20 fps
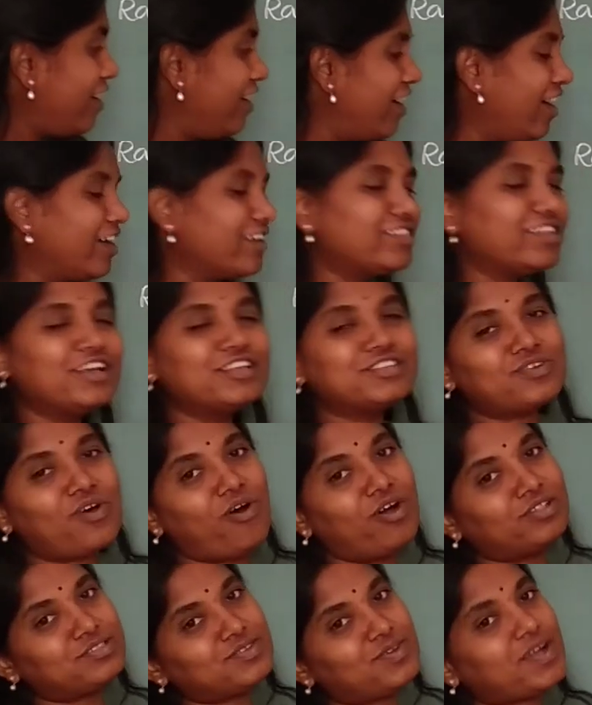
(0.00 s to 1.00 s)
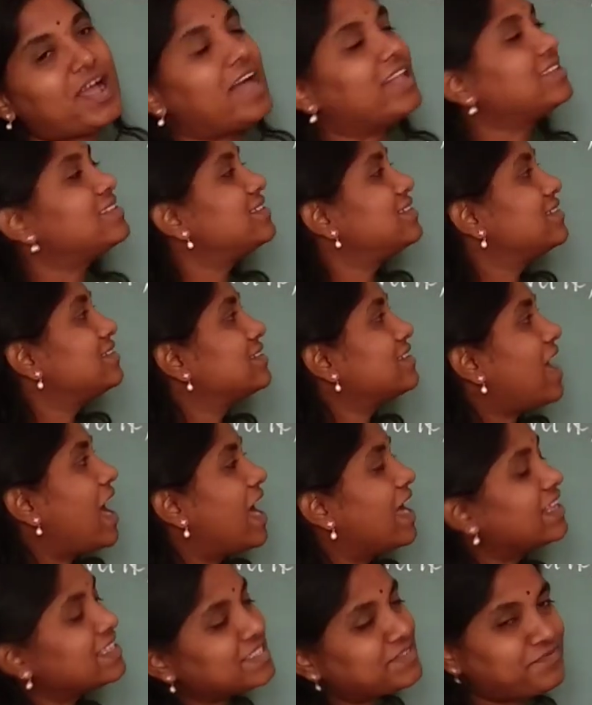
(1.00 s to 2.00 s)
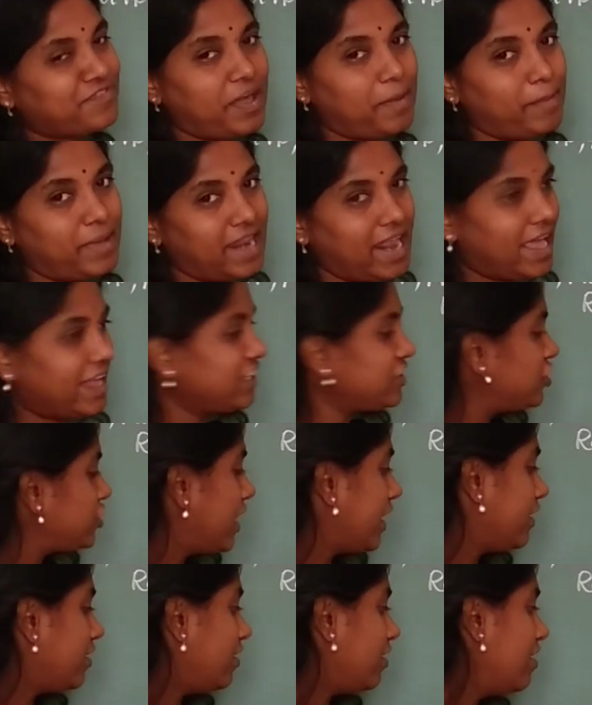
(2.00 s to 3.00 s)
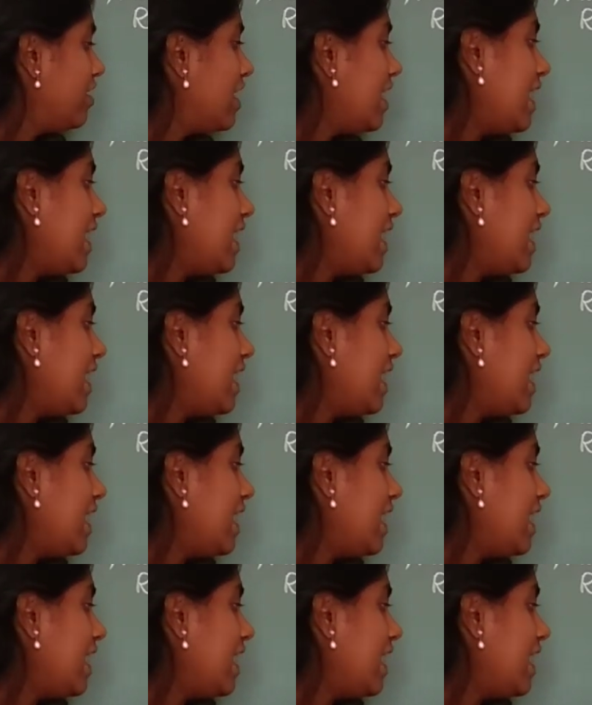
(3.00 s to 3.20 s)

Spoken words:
earth is also considered as feminine gender.